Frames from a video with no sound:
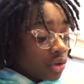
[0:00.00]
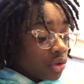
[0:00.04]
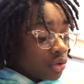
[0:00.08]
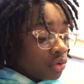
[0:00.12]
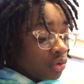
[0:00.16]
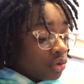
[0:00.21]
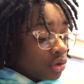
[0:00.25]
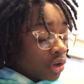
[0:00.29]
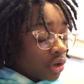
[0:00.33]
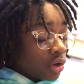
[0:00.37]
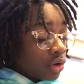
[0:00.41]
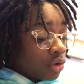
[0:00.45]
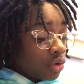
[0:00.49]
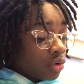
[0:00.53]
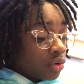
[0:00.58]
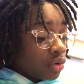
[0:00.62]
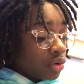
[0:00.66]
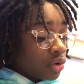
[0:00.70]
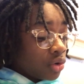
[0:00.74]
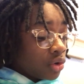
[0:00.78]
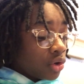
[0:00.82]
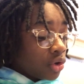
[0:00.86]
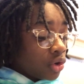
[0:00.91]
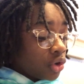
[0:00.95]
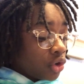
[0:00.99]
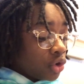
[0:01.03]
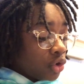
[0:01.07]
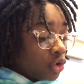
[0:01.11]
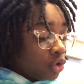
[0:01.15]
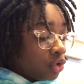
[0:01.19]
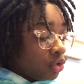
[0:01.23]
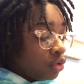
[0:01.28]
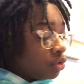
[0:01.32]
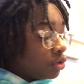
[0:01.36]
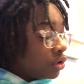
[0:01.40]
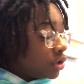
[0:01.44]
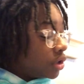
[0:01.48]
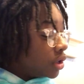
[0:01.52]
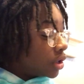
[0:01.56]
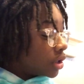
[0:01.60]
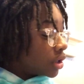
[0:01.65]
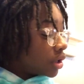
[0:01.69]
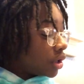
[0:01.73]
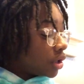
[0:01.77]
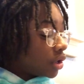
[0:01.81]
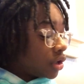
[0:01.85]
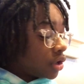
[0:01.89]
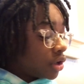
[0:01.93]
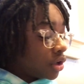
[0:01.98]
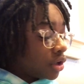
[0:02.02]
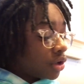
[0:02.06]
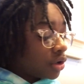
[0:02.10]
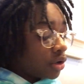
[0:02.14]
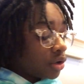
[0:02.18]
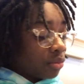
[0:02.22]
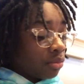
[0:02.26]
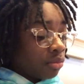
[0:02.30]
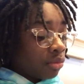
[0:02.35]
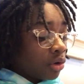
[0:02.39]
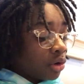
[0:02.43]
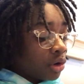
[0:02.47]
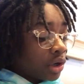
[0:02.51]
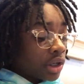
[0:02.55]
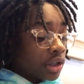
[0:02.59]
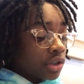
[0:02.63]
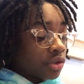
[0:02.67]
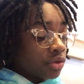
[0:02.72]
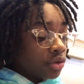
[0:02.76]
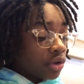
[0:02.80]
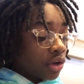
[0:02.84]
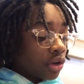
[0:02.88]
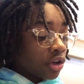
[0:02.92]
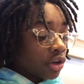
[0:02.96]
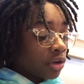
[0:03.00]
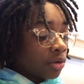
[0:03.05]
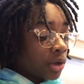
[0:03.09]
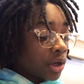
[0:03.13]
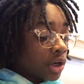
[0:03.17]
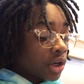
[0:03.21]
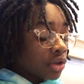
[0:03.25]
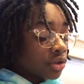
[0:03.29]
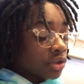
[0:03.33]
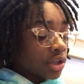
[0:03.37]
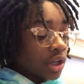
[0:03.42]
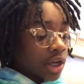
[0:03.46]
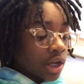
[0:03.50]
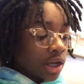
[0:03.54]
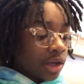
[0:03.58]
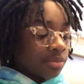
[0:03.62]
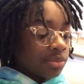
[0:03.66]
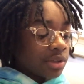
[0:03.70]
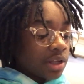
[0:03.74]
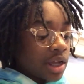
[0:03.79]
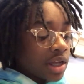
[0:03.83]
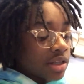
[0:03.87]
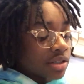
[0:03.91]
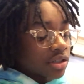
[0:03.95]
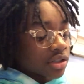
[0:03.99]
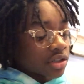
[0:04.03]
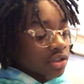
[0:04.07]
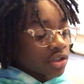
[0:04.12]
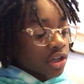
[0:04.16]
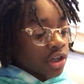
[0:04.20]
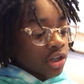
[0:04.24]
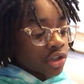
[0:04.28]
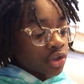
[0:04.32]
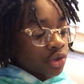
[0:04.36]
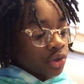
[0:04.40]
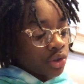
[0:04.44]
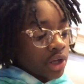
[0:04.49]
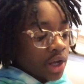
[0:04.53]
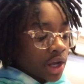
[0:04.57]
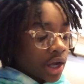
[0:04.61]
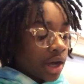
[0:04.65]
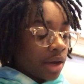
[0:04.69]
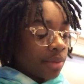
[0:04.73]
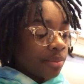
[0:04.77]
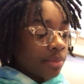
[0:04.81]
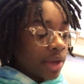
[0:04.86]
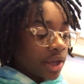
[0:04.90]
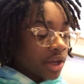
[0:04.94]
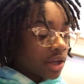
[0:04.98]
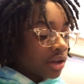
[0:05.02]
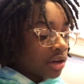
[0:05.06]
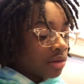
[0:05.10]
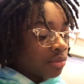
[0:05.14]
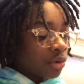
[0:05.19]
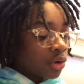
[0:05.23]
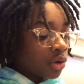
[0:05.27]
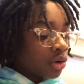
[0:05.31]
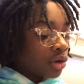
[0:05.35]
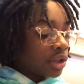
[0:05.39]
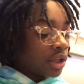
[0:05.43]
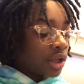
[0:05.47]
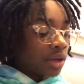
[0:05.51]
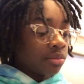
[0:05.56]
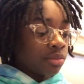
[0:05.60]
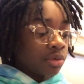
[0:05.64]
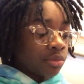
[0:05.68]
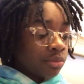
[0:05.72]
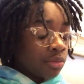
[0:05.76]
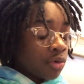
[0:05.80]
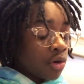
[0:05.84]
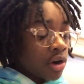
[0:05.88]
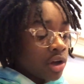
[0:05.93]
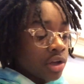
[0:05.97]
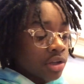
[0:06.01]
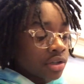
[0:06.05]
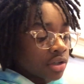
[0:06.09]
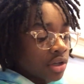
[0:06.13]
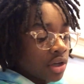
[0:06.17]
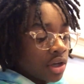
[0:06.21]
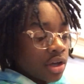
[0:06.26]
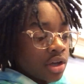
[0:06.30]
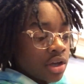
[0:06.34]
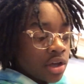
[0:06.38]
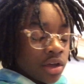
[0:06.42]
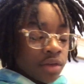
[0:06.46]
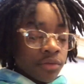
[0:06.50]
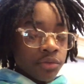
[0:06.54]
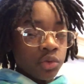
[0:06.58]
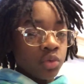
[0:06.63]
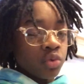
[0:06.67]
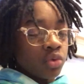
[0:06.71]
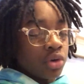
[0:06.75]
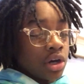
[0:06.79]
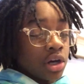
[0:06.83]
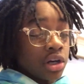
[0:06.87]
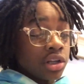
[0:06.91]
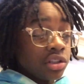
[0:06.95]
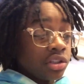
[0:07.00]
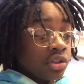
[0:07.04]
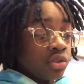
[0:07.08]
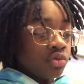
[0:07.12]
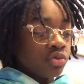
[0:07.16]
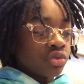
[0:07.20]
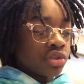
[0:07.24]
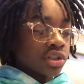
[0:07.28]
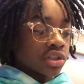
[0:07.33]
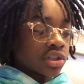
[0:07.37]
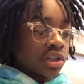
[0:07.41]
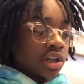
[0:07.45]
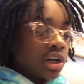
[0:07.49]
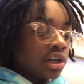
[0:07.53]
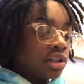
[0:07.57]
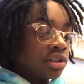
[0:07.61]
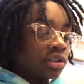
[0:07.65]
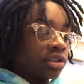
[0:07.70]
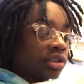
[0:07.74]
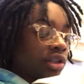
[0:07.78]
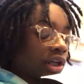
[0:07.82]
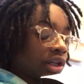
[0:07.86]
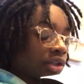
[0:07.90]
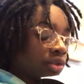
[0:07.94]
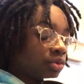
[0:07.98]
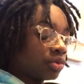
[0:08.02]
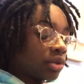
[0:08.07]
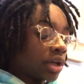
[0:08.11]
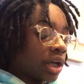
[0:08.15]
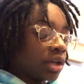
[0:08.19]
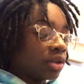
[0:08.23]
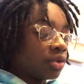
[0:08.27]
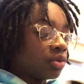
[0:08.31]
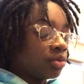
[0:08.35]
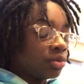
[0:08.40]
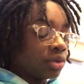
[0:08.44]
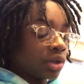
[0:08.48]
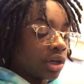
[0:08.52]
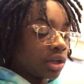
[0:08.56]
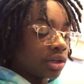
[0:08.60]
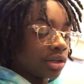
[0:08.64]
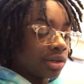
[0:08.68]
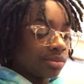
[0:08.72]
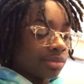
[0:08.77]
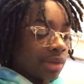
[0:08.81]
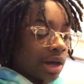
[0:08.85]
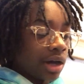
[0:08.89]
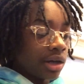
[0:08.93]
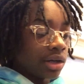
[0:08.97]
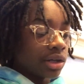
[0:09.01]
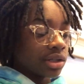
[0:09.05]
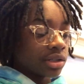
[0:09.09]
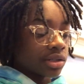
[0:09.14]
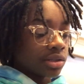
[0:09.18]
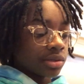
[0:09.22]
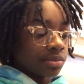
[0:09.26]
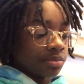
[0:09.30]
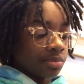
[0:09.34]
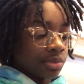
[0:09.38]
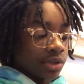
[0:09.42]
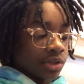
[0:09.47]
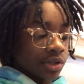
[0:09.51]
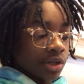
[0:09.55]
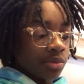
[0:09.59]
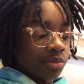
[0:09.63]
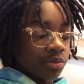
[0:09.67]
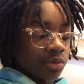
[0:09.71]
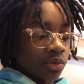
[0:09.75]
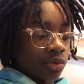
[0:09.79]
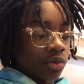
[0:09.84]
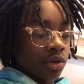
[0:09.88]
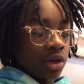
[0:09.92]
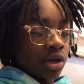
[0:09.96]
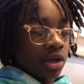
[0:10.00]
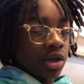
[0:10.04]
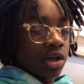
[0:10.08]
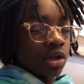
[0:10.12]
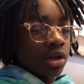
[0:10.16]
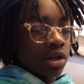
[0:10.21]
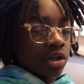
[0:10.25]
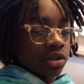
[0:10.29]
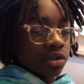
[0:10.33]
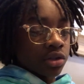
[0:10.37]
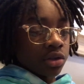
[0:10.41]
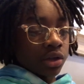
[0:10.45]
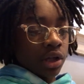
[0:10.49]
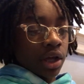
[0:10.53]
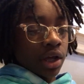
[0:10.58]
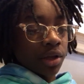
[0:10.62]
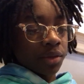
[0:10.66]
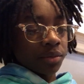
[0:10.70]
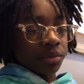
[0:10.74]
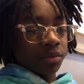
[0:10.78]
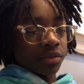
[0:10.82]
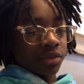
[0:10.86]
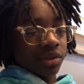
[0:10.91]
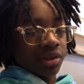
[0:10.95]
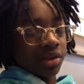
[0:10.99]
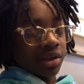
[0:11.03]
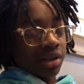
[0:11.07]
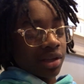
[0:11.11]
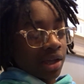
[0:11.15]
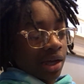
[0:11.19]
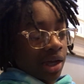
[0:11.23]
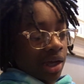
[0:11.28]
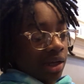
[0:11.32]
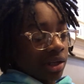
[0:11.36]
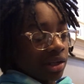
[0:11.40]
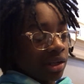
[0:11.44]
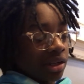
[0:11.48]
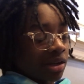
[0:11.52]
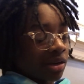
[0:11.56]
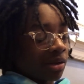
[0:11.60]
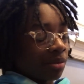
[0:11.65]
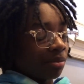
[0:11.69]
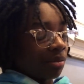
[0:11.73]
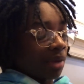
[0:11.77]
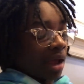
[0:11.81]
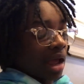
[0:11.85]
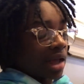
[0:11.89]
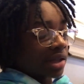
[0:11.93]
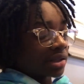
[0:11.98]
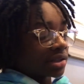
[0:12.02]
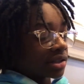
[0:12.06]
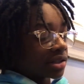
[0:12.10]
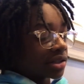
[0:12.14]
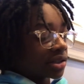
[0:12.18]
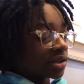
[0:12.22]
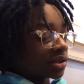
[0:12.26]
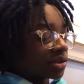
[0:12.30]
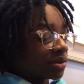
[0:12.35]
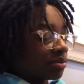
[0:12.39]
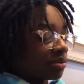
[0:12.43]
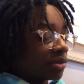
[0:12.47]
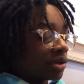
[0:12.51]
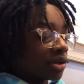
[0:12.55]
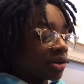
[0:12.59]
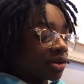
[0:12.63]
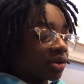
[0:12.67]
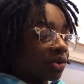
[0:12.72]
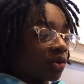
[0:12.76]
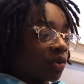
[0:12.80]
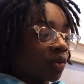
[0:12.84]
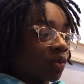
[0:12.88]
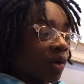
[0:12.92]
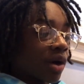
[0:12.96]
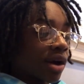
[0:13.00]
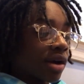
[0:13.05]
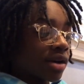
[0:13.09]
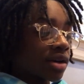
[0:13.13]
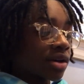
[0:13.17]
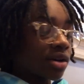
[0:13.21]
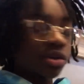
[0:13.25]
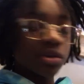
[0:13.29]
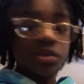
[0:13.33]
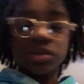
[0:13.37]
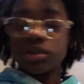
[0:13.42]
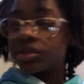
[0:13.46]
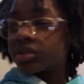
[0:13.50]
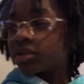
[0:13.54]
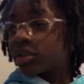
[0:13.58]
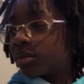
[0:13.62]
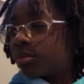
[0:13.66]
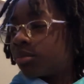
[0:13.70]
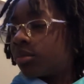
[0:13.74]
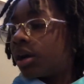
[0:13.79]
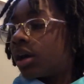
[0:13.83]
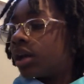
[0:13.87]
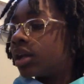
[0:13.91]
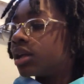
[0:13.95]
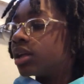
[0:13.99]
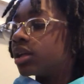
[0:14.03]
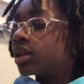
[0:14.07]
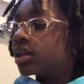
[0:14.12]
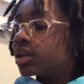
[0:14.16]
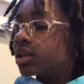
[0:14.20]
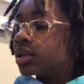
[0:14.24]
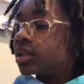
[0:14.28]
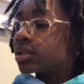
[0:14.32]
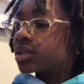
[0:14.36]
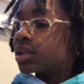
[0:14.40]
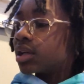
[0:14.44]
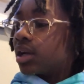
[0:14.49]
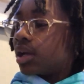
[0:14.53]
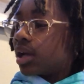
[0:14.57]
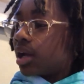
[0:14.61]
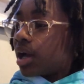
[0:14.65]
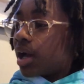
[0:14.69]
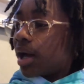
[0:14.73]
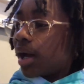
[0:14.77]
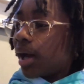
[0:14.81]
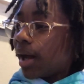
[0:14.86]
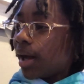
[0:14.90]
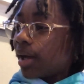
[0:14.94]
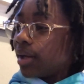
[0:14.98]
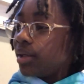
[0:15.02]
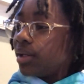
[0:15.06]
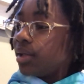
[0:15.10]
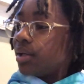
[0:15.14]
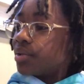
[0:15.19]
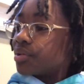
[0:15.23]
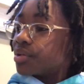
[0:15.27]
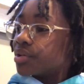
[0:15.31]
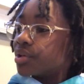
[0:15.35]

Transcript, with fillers: you know, you look, boys, you know, the girls, they got plastic surgery, they got makeup, all that. But boys, if you ugly, you just ugly. Like, you can't do nothing about it. Simple. So, like, I need a magic miracle worker or somebody because I need